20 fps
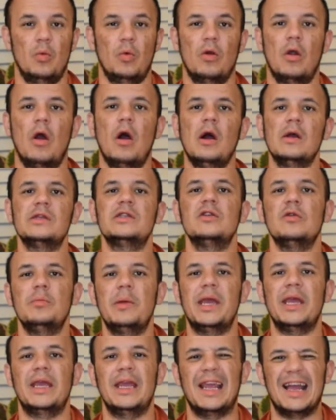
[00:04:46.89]
We're also
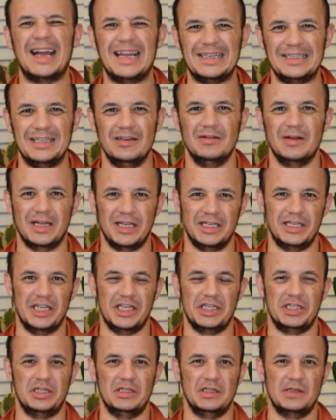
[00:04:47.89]
making ideal
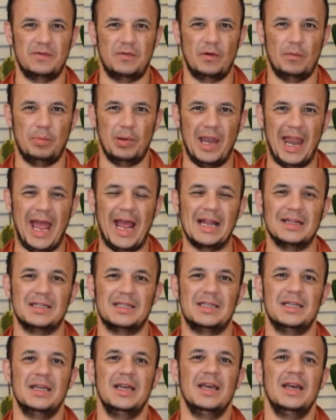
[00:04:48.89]
conditions for
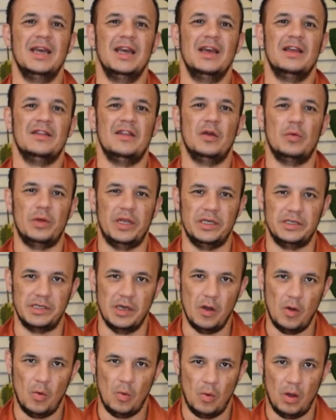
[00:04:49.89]
plants that we
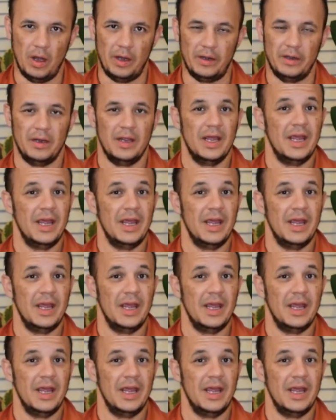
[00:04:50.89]
don't want.